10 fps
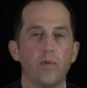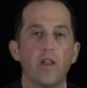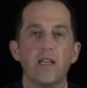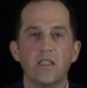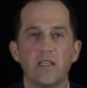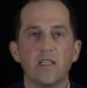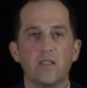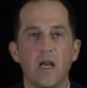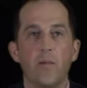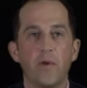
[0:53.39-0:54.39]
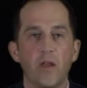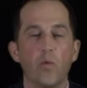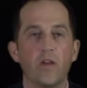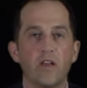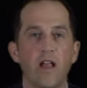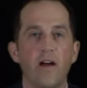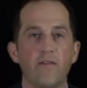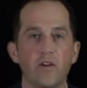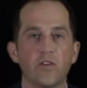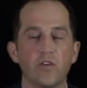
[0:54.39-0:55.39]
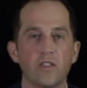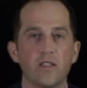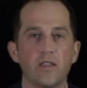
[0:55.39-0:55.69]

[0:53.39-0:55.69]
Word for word: place this company with Glatfelter.